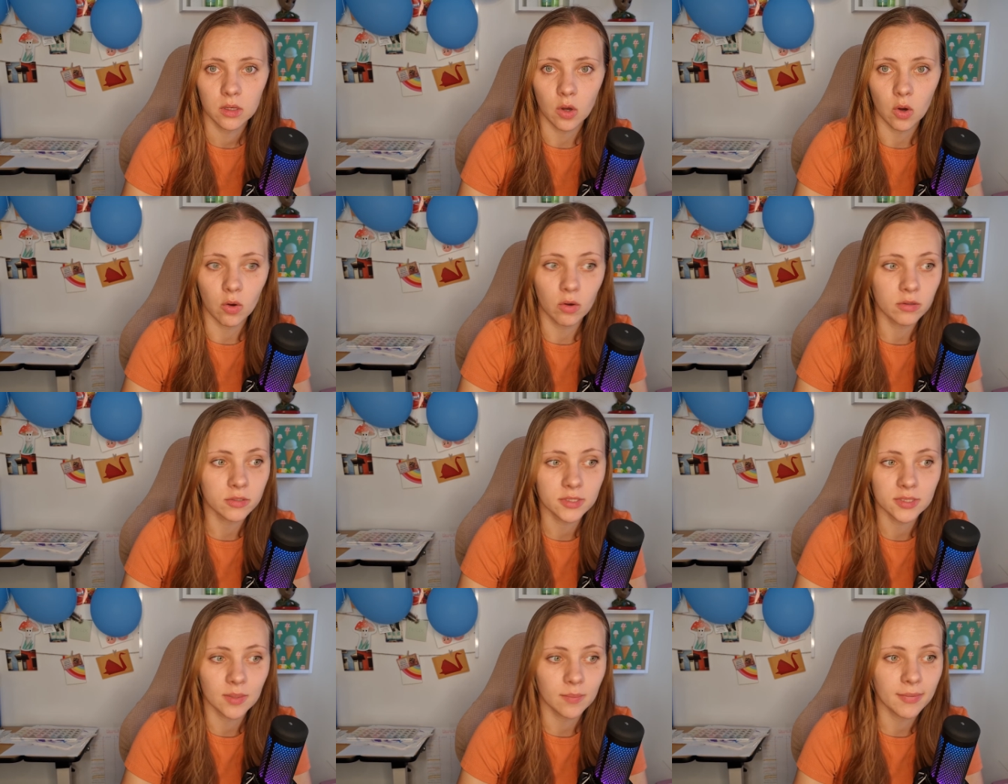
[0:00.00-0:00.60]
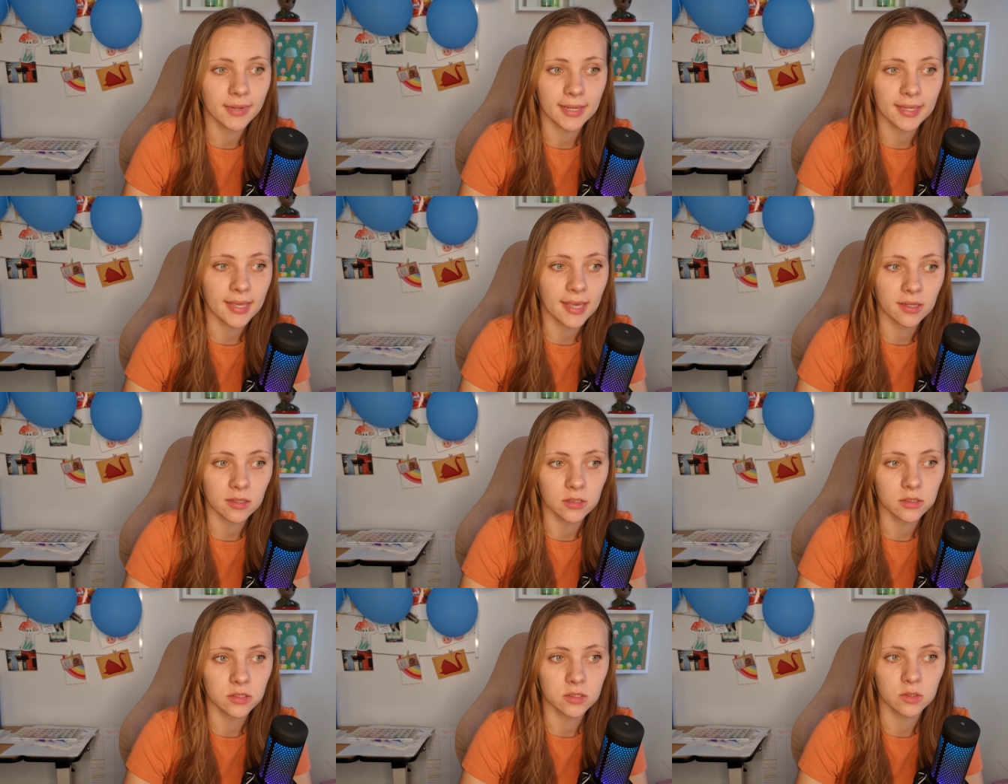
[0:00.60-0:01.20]
or somebody
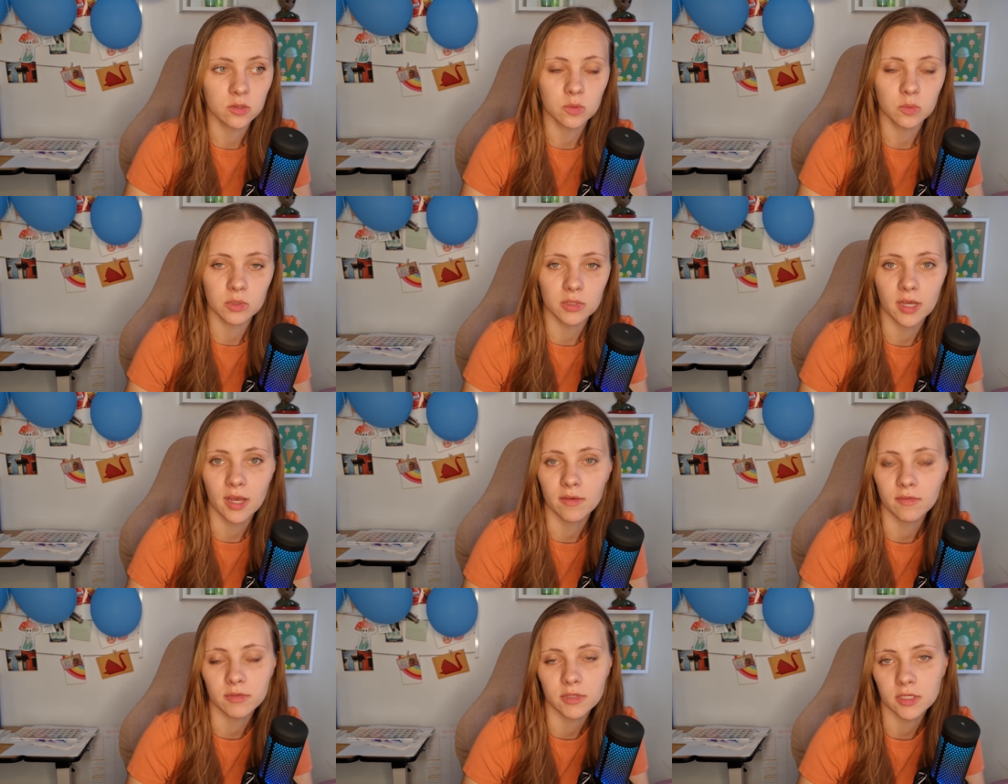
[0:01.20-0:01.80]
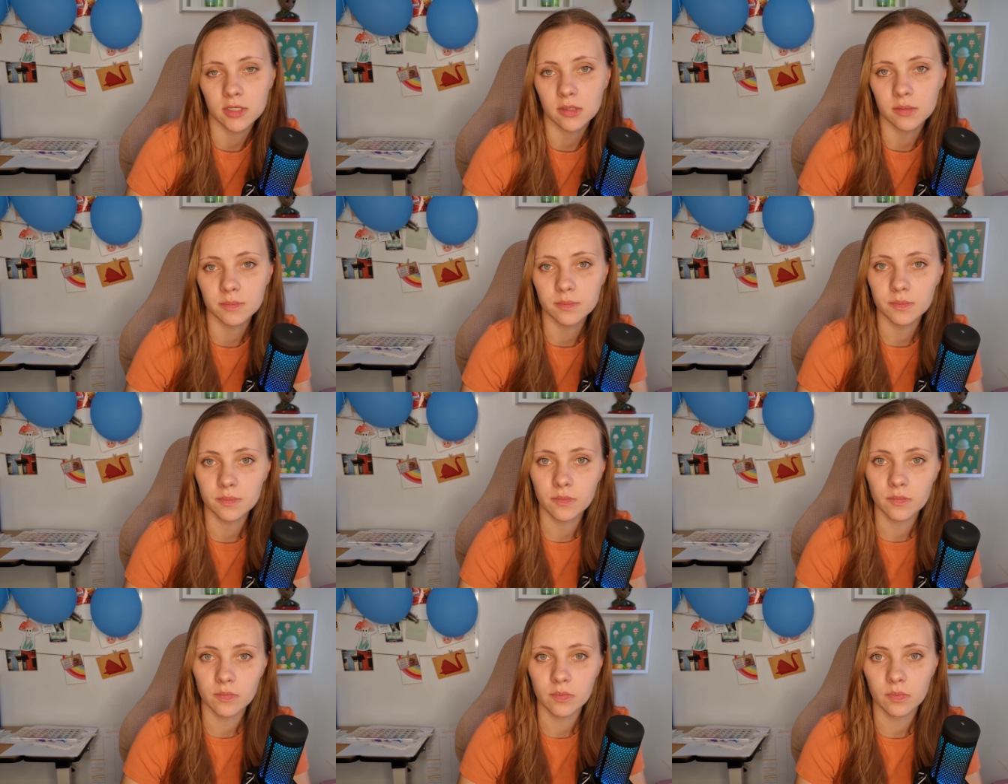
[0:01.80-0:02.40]
else who would have like
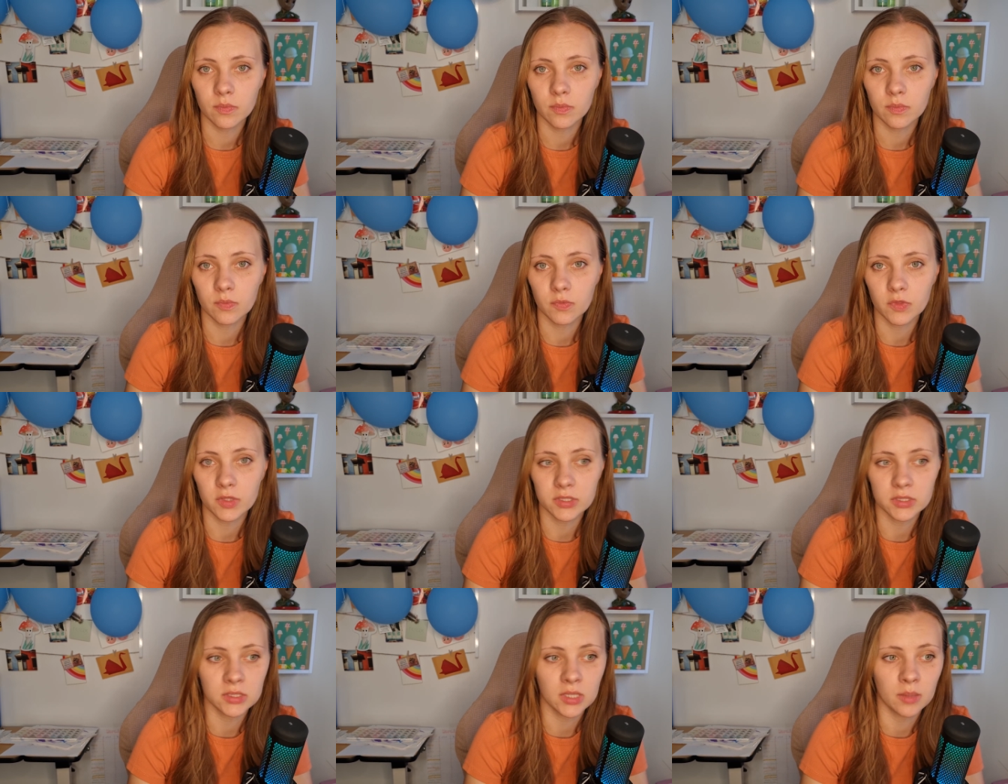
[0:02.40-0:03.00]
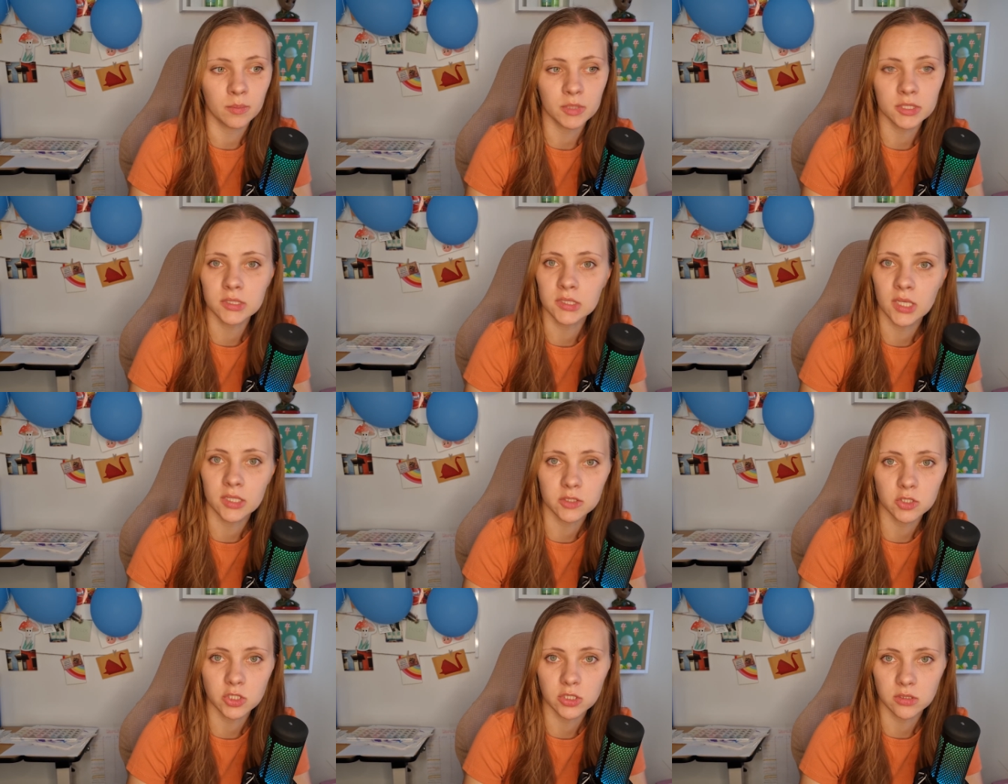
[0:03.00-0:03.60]
the same
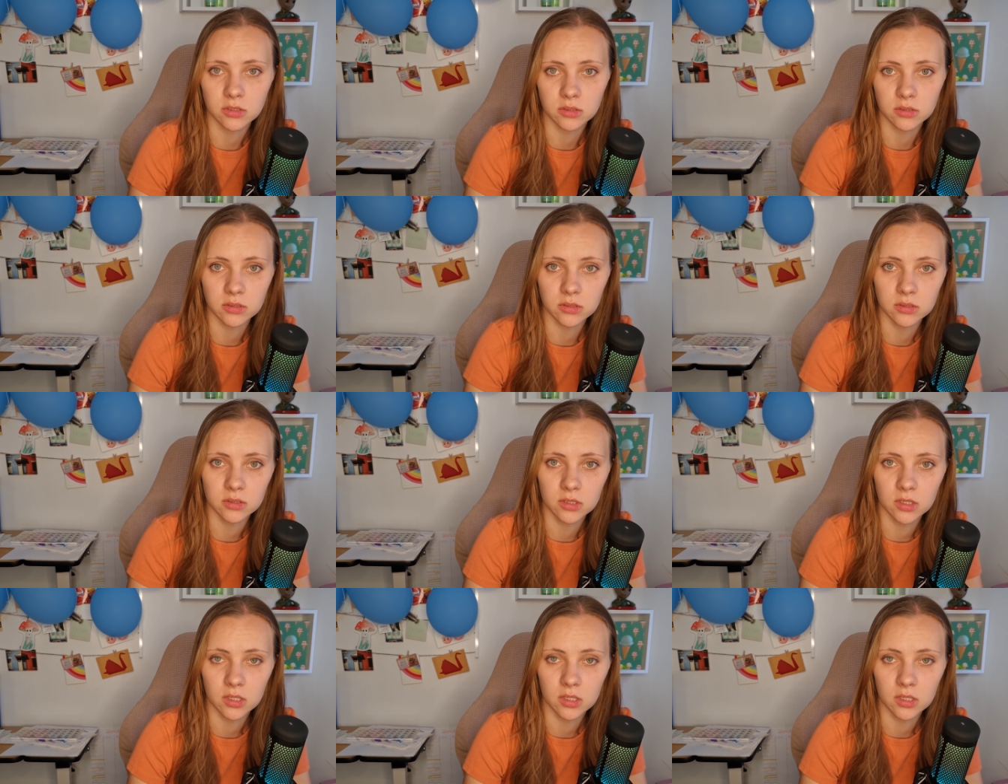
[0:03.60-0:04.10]
intentions